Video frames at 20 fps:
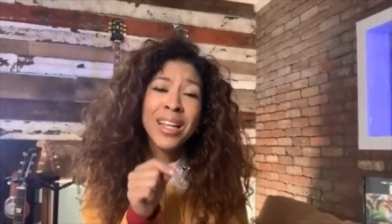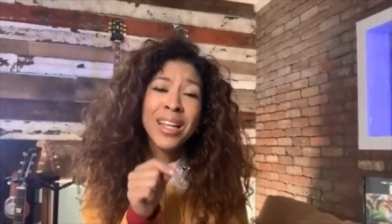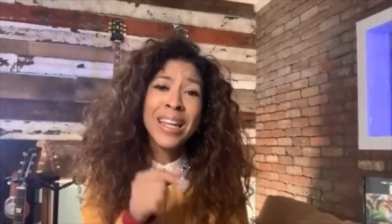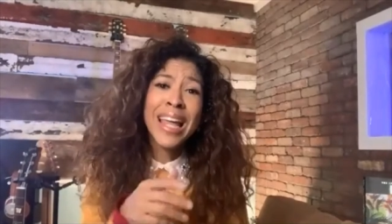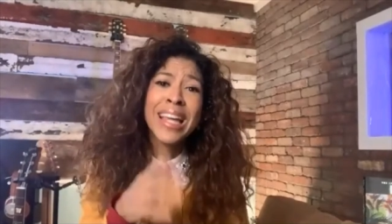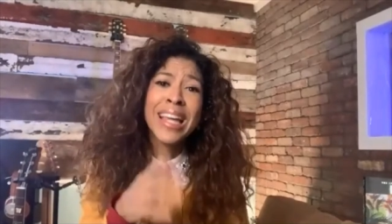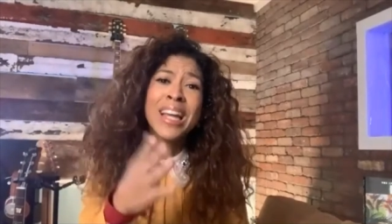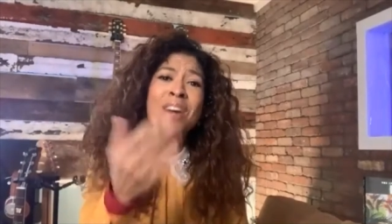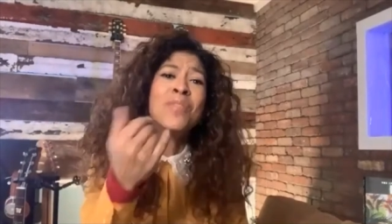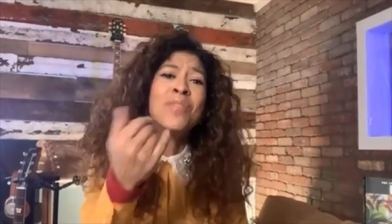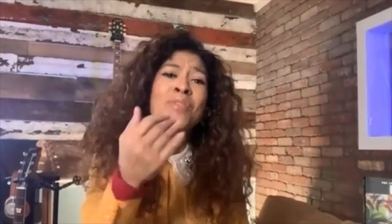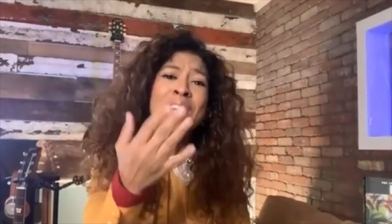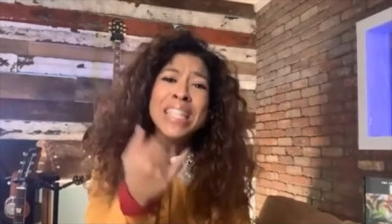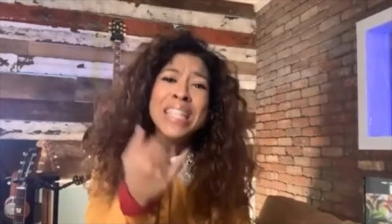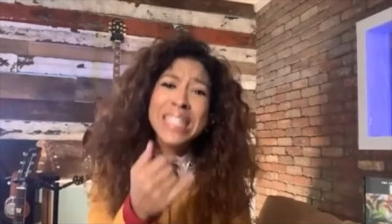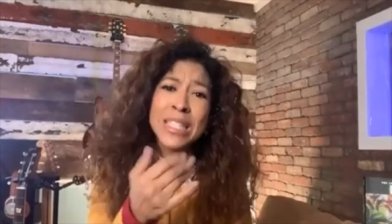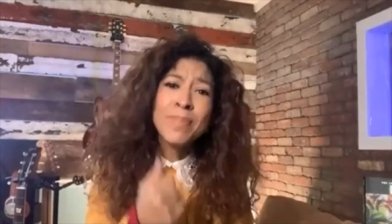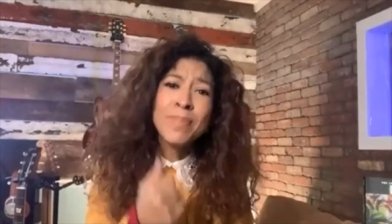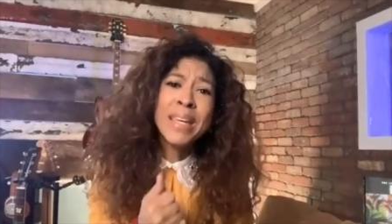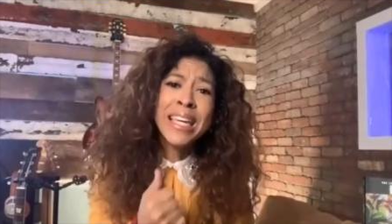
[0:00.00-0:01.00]
Like,
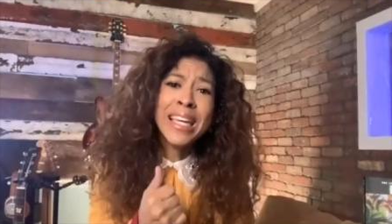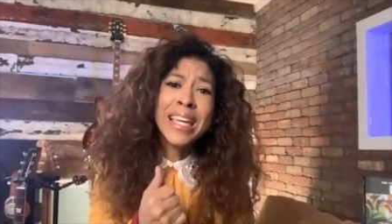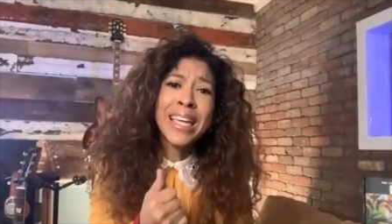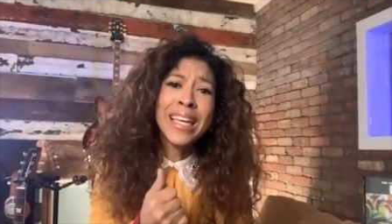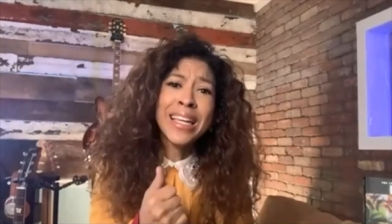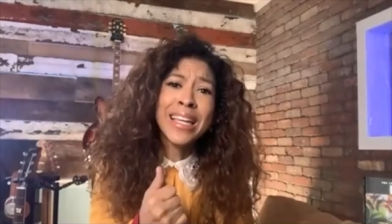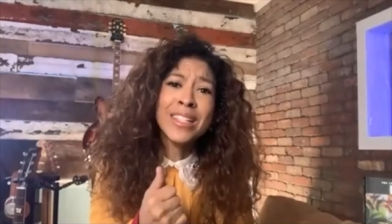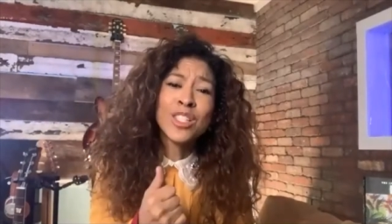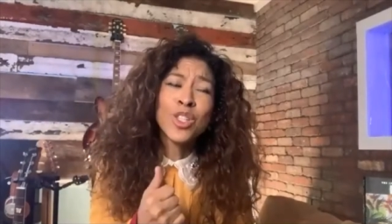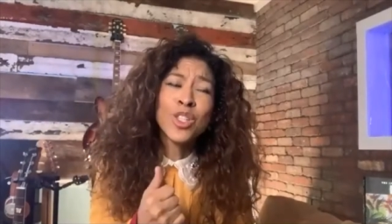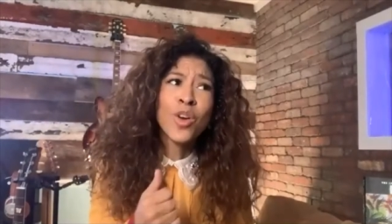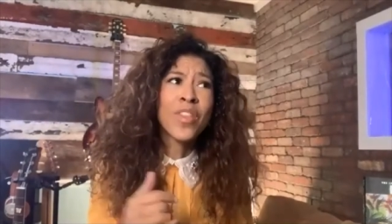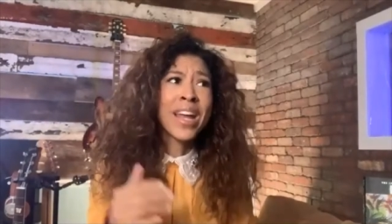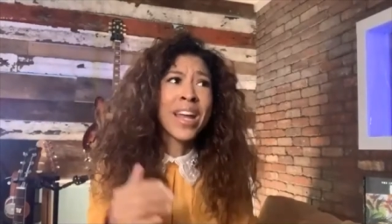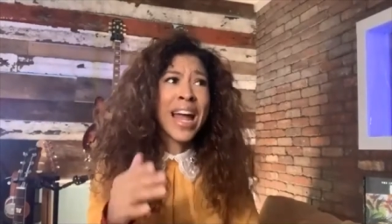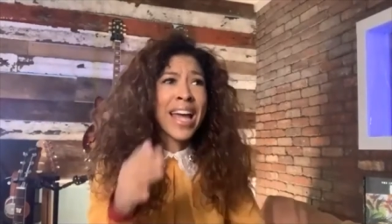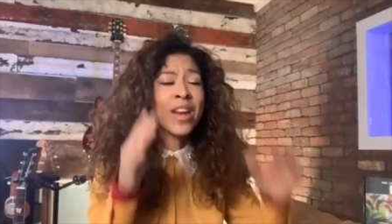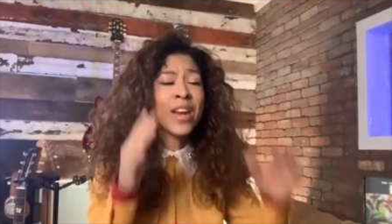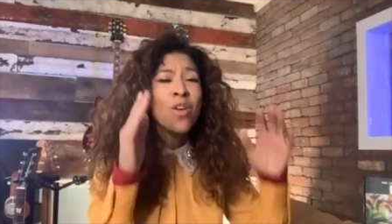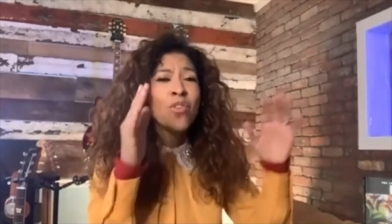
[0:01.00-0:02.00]
convince me so that
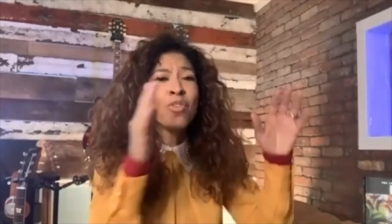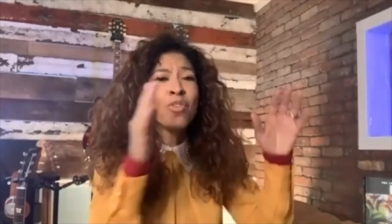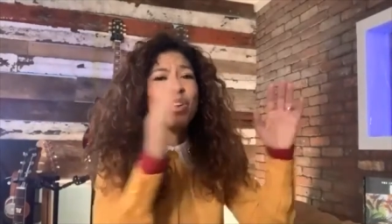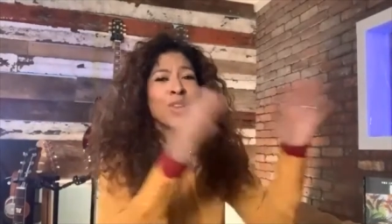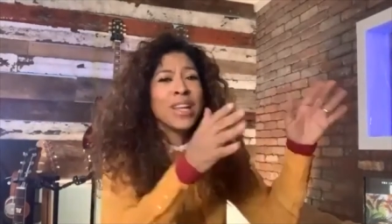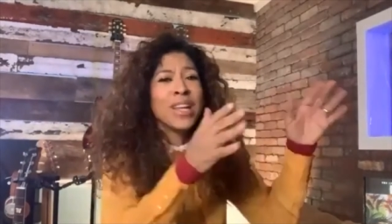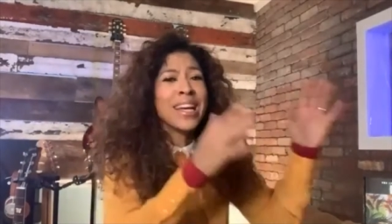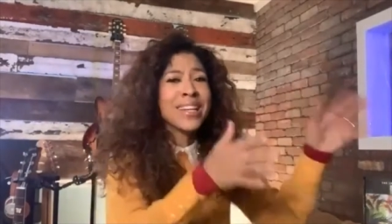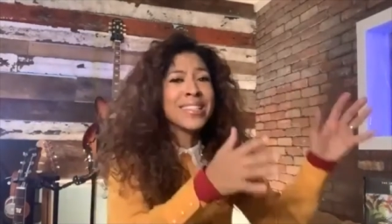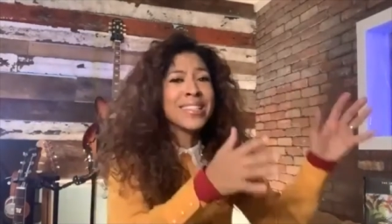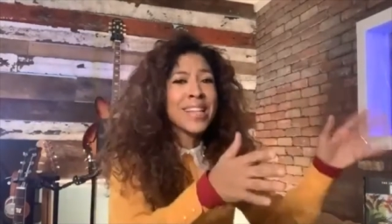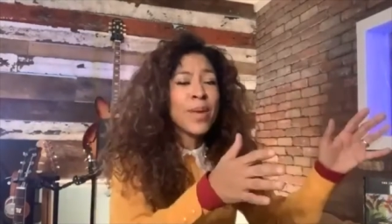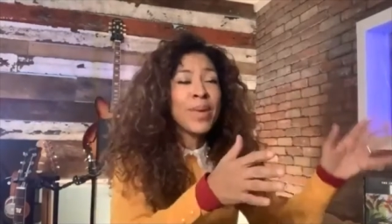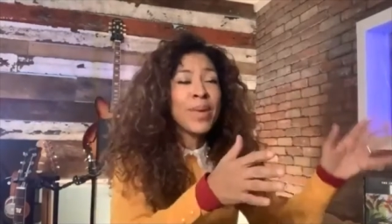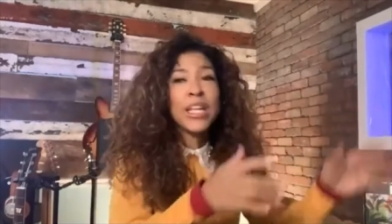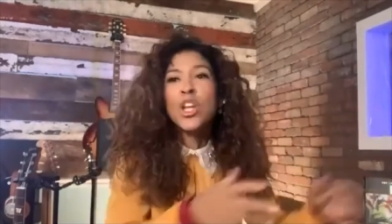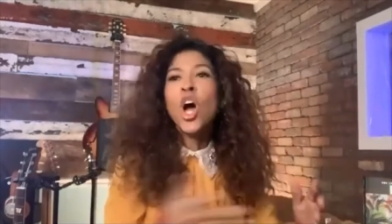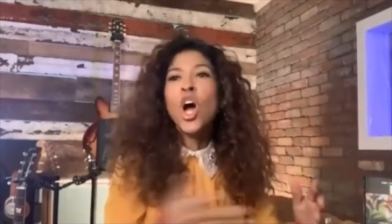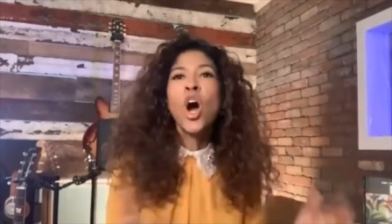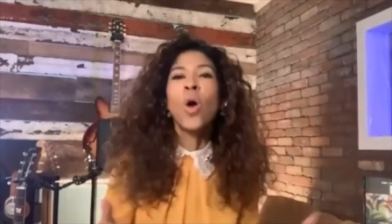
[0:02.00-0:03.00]
I don't feel like a
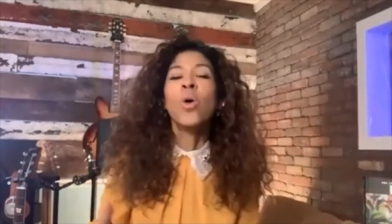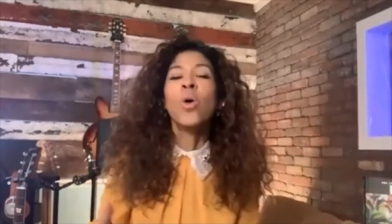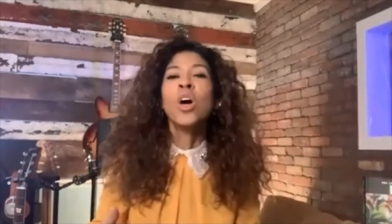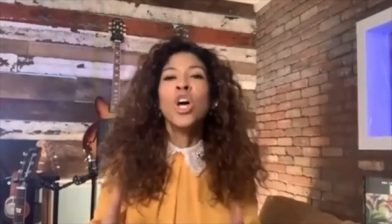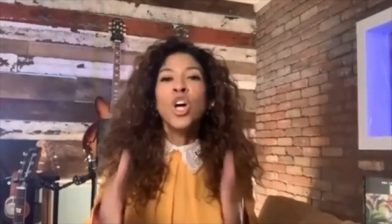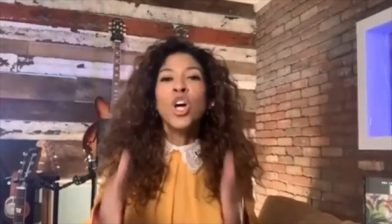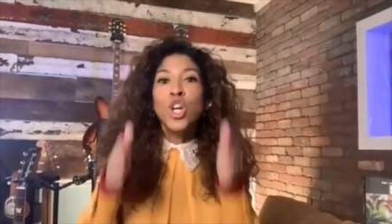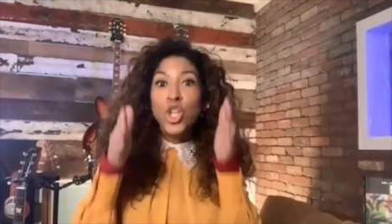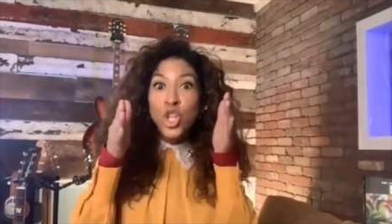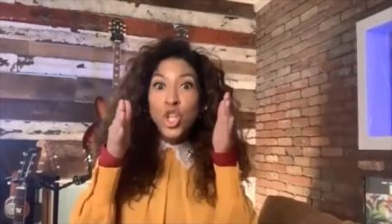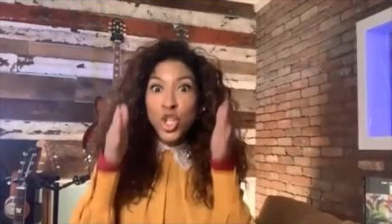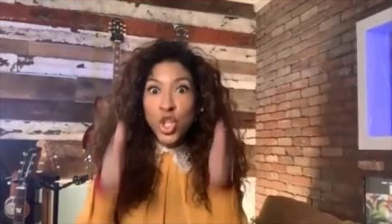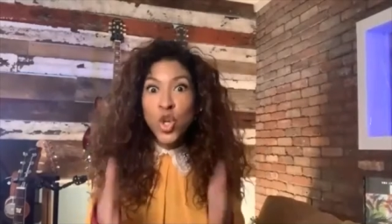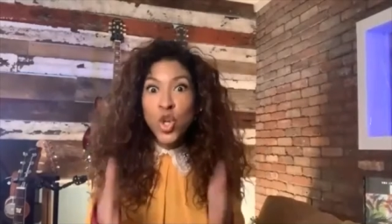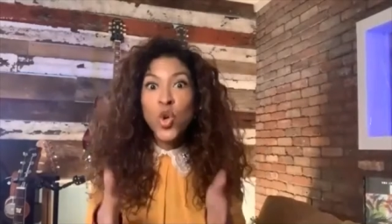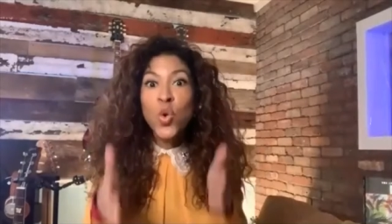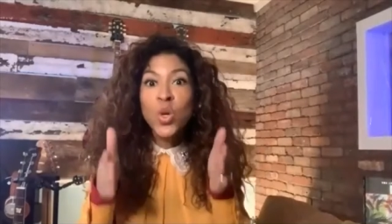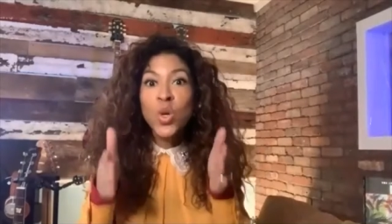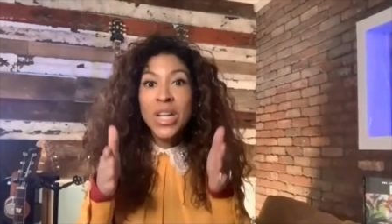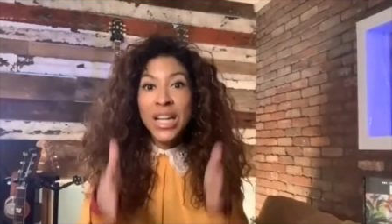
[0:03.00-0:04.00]
dummy. No,
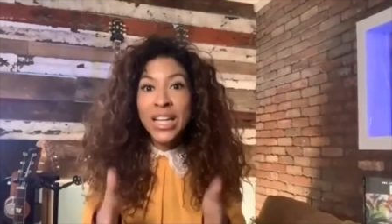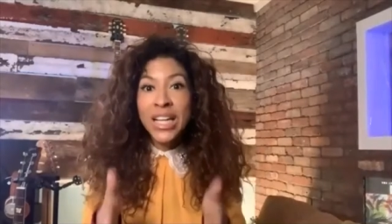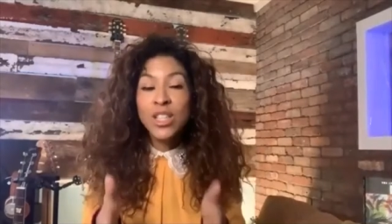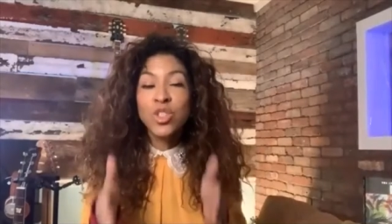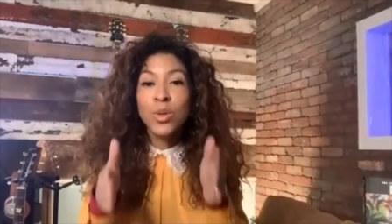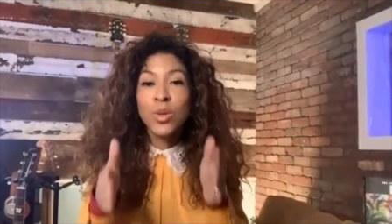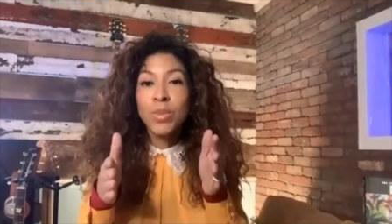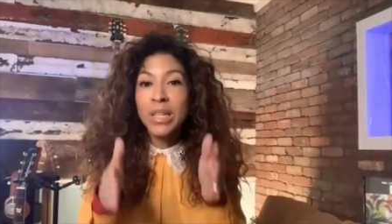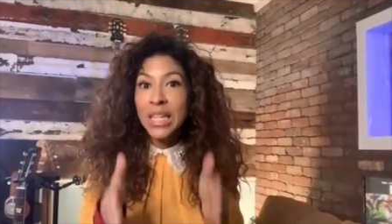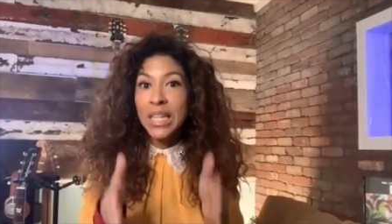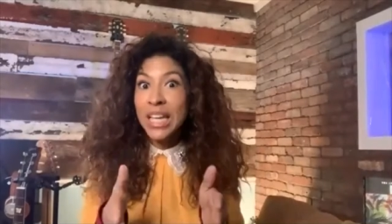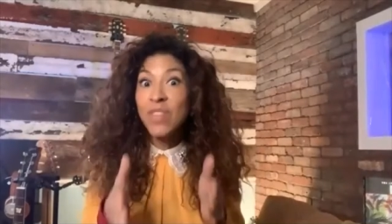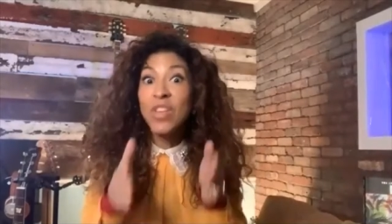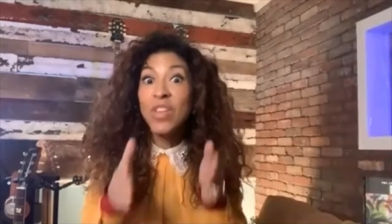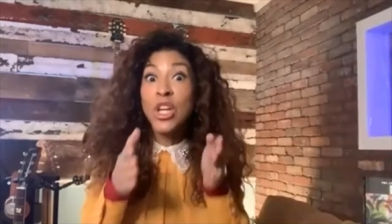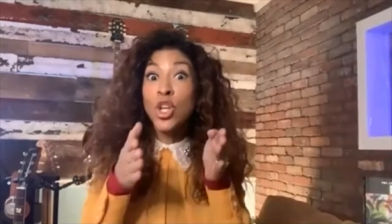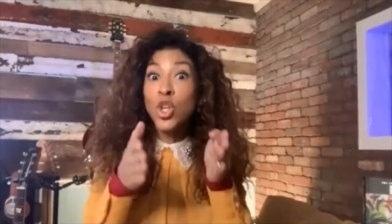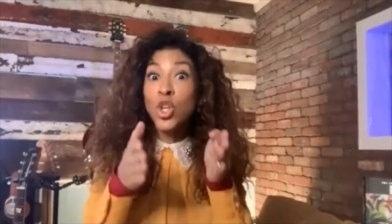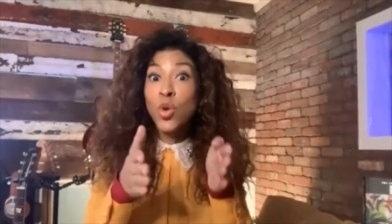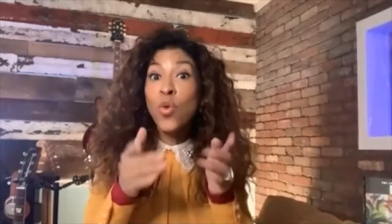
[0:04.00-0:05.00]
you need to believe
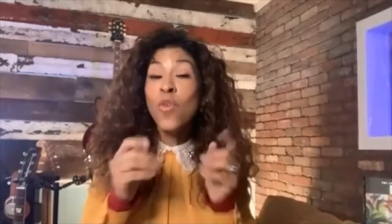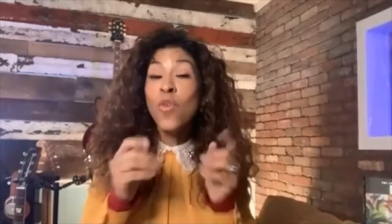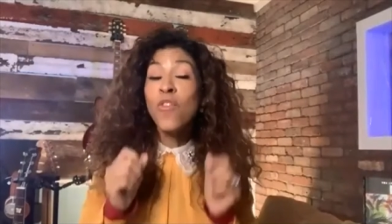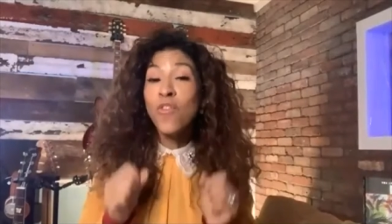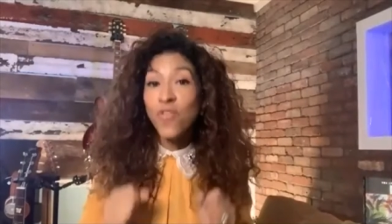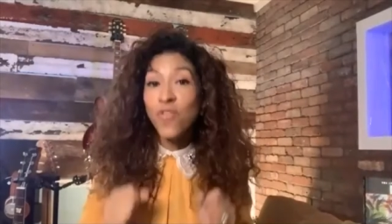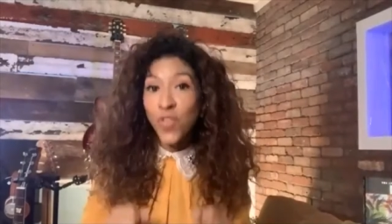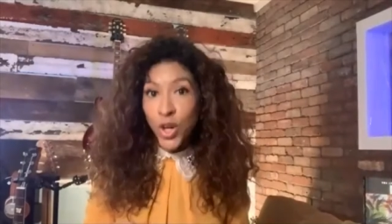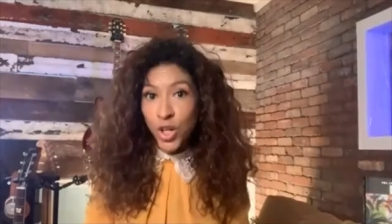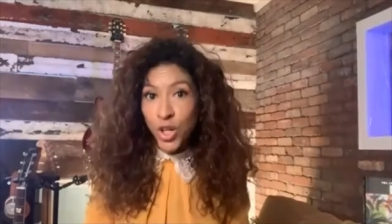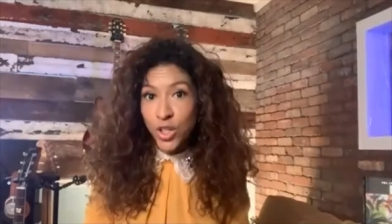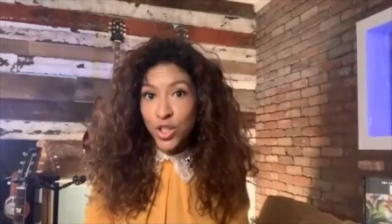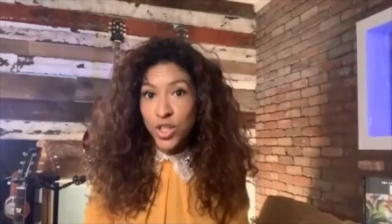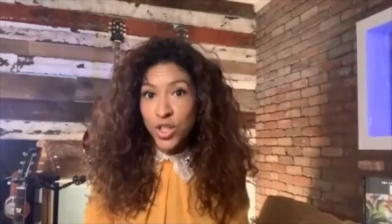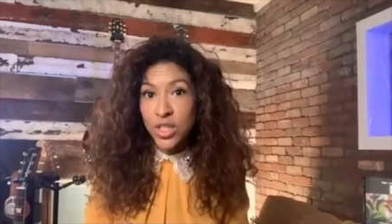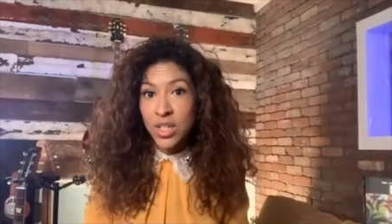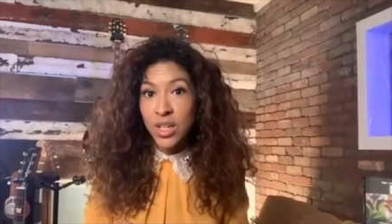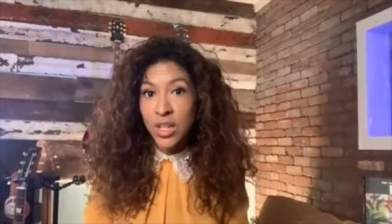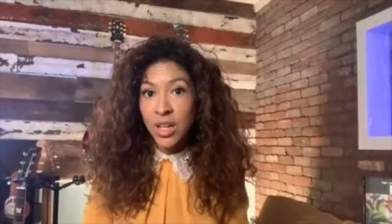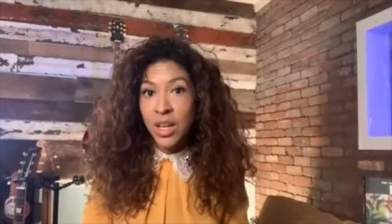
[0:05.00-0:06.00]
in you
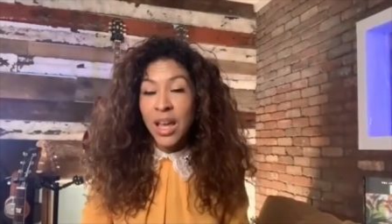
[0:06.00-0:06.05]
first.